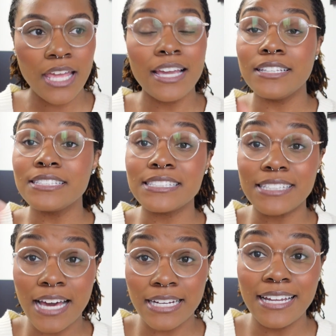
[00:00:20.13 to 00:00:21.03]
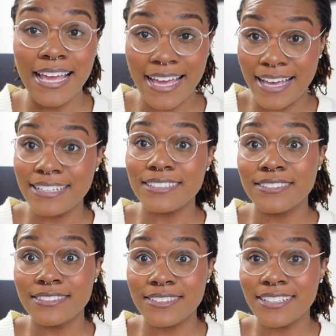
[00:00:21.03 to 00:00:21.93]
And this is not an ad.
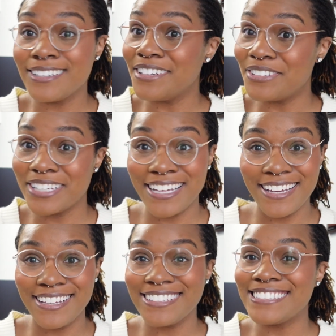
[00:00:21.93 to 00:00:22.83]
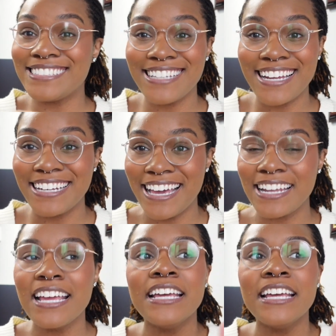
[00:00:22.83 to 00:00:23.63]
Okay, this is not an ad.